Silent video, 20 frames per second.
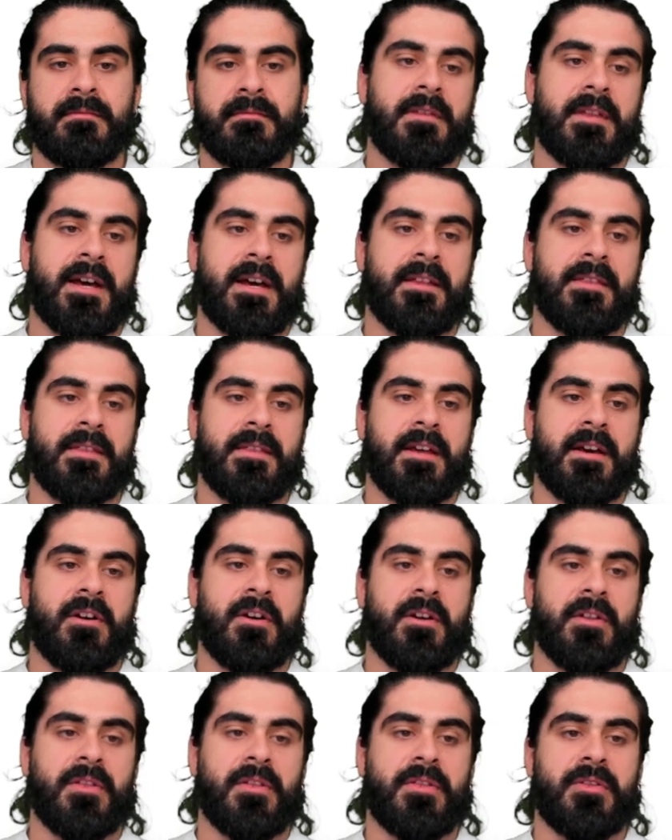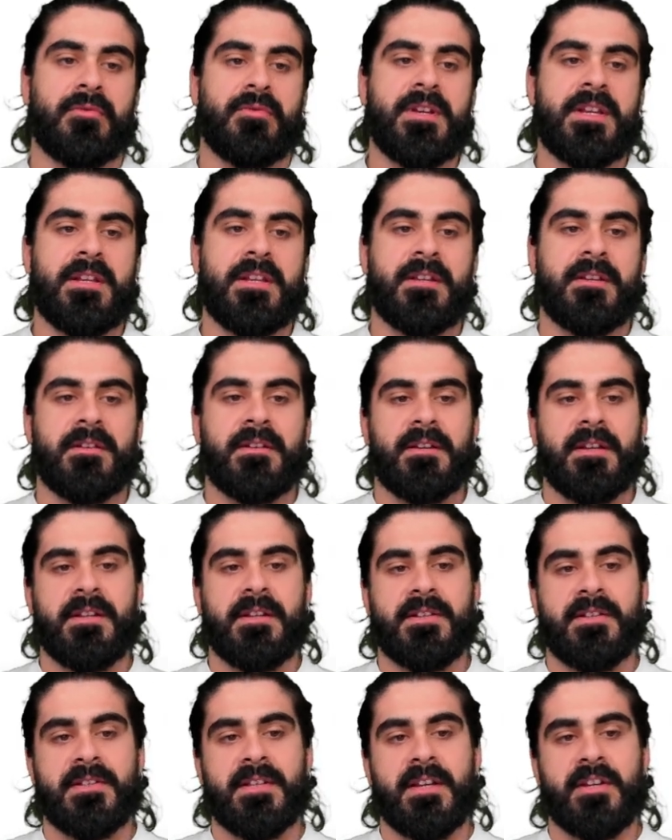that there are three
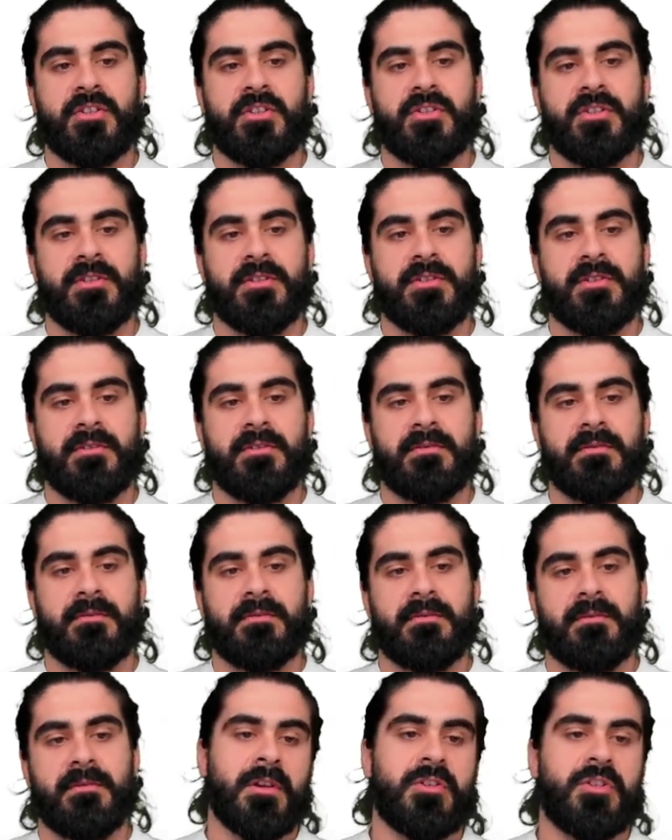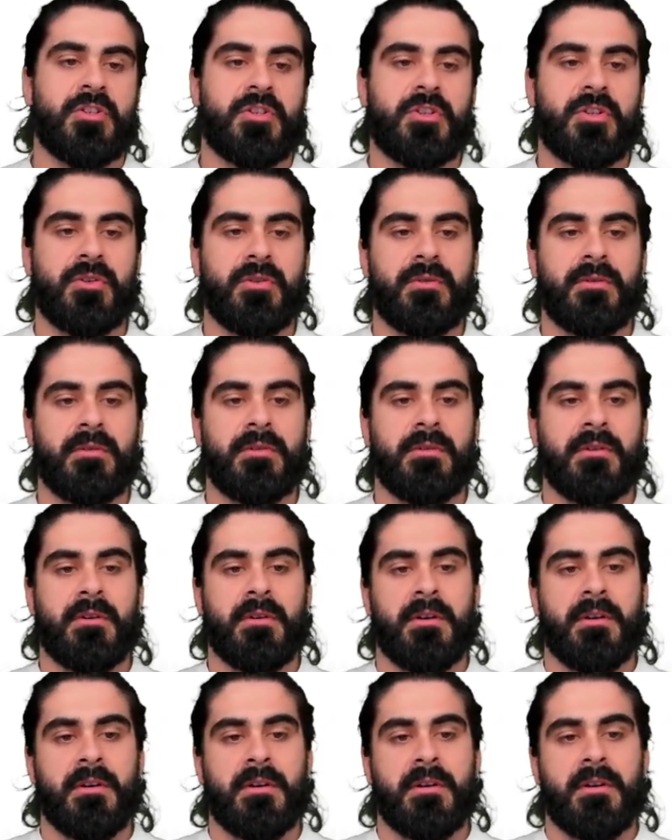intersections. Two
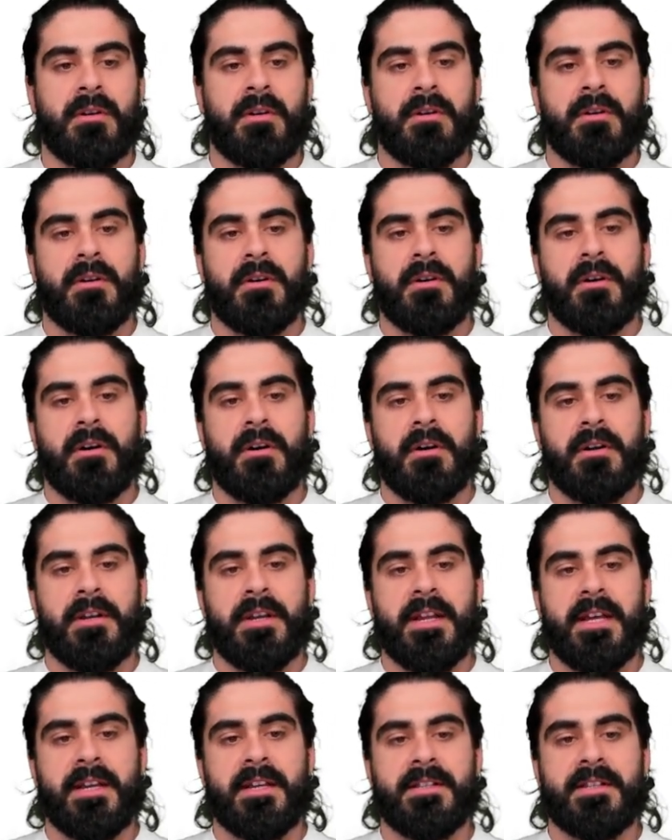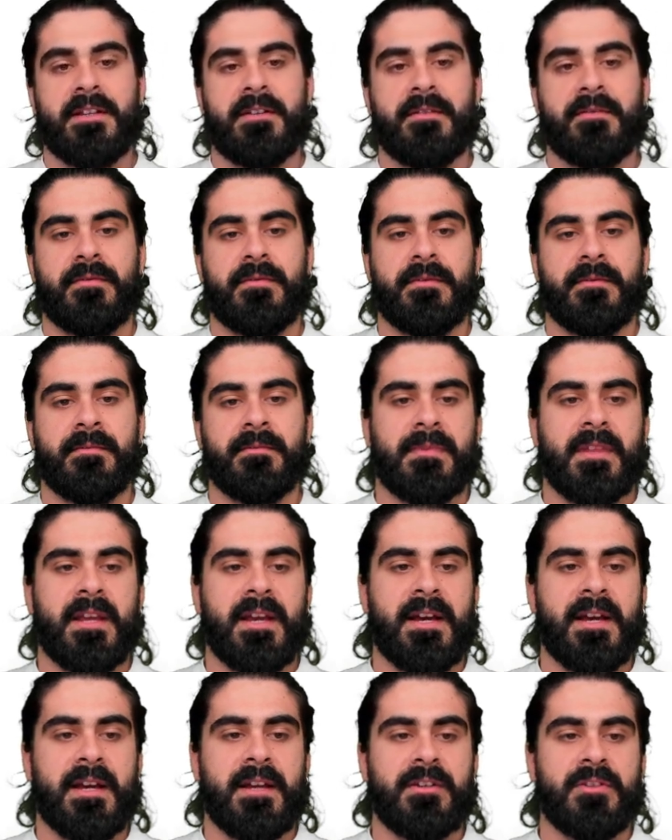are negative
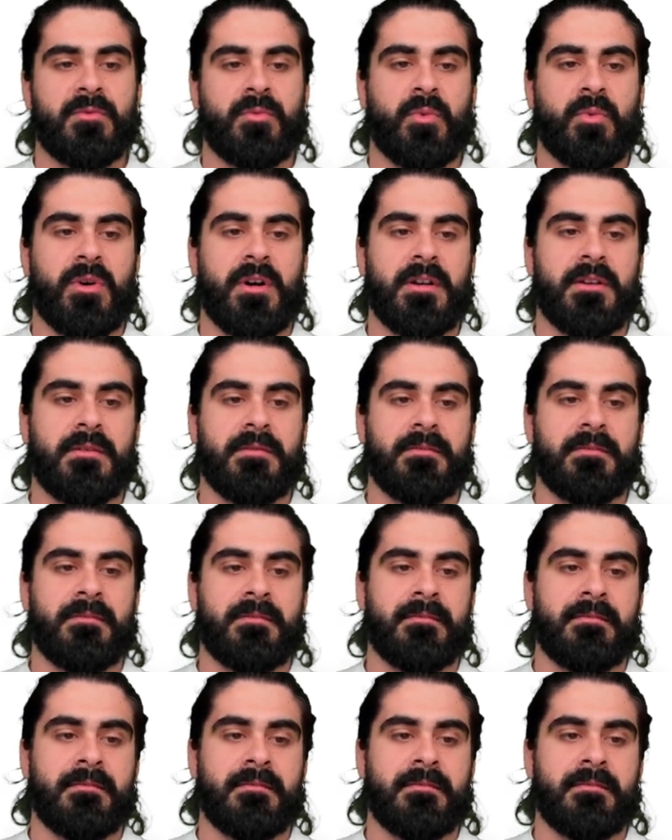and one